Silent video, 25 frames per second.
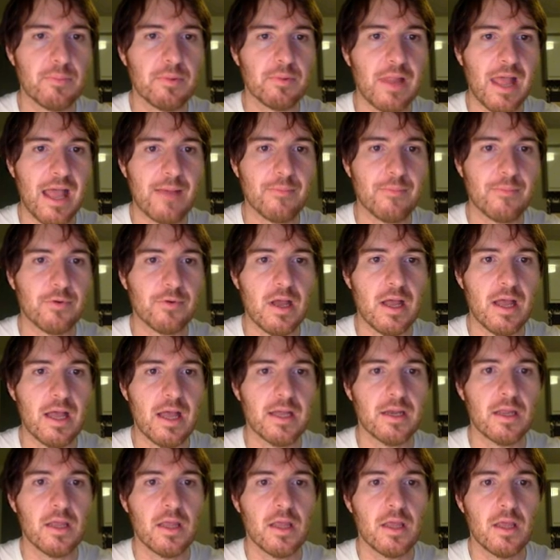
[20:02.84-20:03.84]
blabber
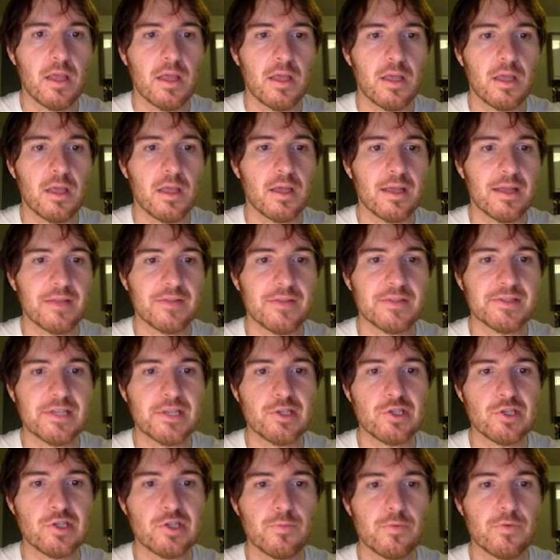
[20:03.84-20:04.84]
on. You got these
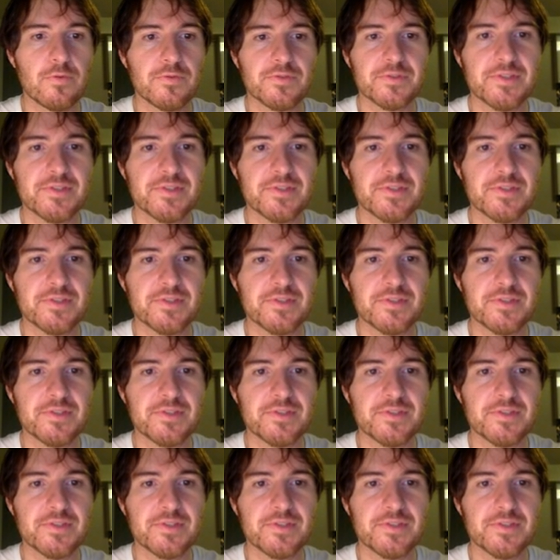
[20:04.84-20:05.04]
teacher moves